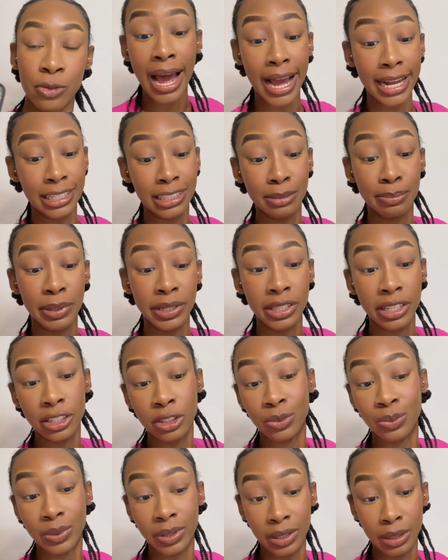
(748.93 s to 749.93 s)
I just put this
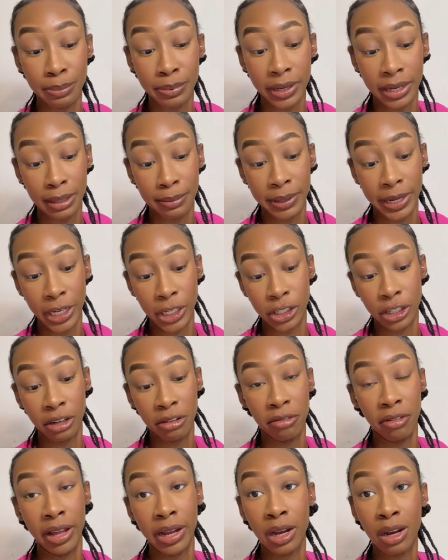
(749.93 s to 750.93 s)
really pretty picture of
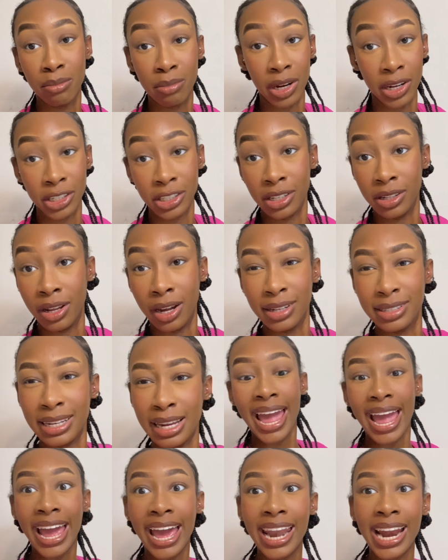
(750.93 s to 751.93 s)
like a matcha latte,
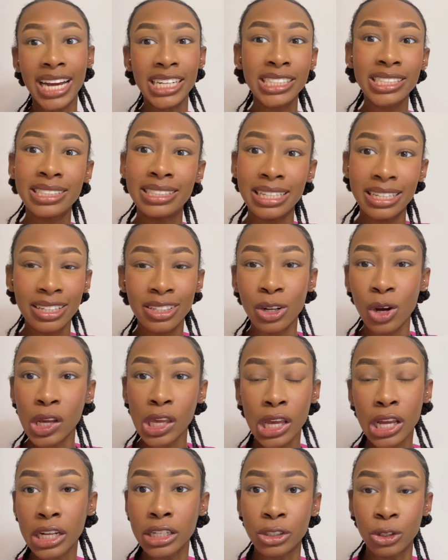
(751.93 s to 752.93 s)
and I just didn't know you
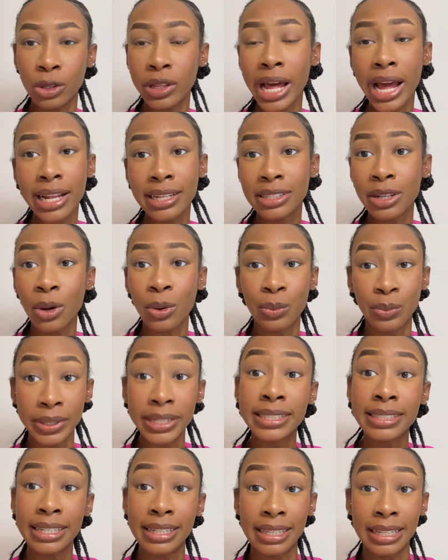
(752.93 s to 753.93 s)
could do that until
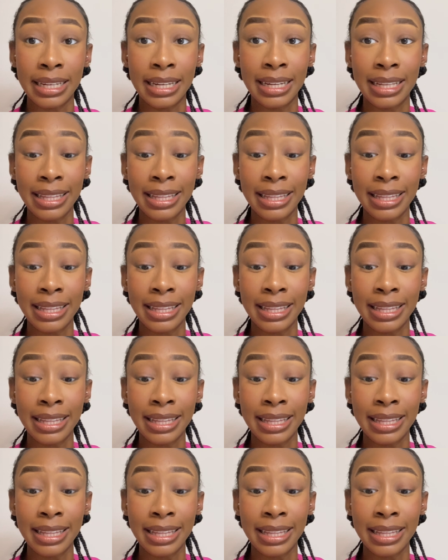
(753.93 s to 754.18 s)
recently.